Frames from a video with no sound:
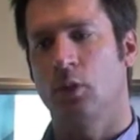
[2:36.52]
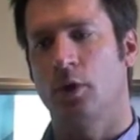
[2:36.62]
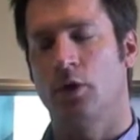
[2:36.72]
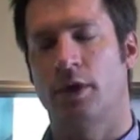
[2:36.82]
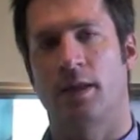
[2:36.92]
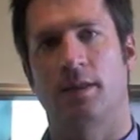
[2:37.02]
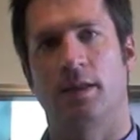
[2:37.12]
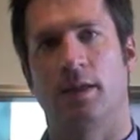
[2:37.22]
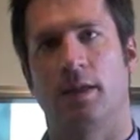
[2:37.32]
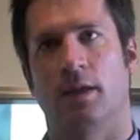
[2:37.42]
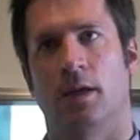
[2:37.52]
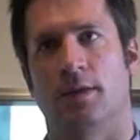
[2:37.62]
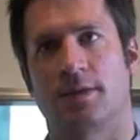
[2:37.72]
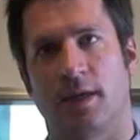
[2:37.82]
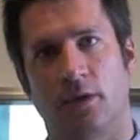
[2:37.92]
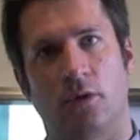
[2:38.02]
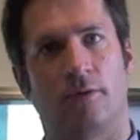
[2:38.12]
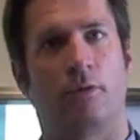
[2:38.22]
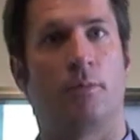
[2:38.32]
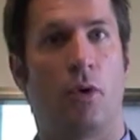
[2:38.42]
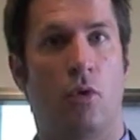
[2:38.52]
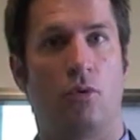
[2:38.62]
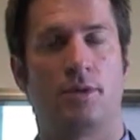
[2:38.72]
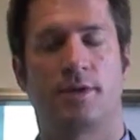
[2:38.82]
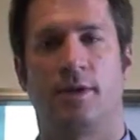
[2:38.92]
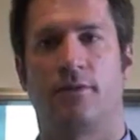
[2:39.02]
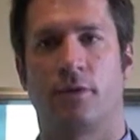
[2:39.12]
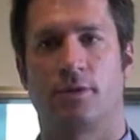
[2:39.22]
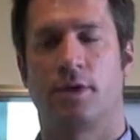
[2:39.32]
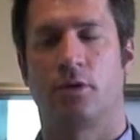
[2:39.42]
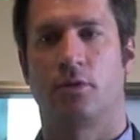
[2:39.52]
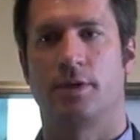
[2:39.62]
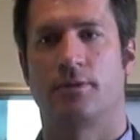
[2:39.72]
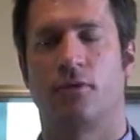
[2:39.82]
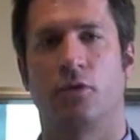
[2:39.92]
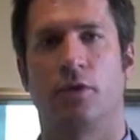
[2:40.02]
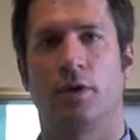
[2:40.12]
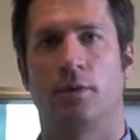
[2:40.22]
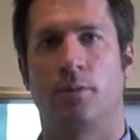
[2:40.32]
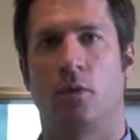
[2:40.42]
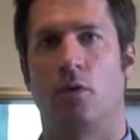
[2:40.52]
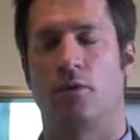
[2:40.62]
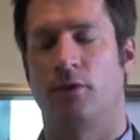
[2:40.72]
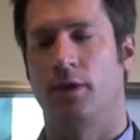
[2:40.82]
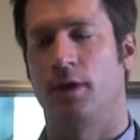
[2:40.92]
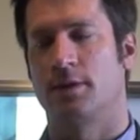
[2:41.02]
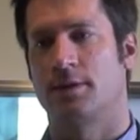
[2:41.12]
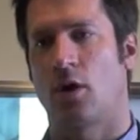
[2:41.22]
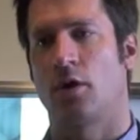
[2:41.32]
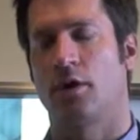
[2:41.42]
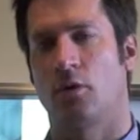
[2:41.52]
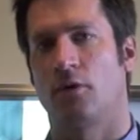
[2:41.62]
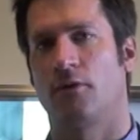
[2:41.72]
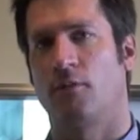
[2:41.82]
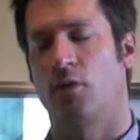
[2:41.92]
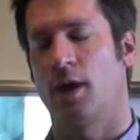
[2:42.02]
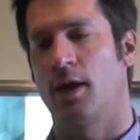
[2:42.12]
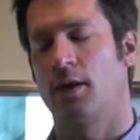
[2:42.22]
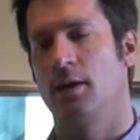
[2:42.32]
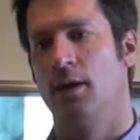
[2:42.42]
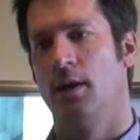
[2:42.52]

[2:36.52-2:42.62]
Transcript: We look at the signal of the bone, see if there's increased fluid in the bone of the socket or femoral head.